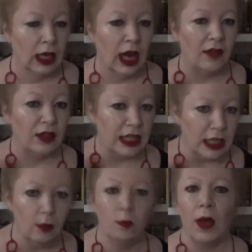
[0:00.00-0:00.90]
and the
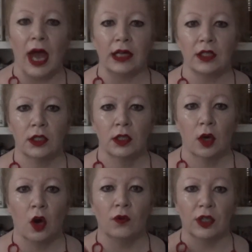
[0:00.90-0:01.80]
impact
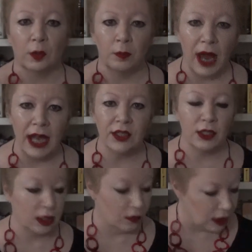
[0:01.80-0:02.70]
of the
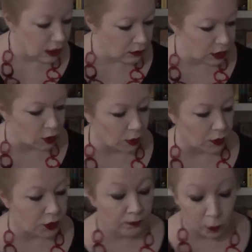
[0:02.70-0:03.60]
capacity of individuals,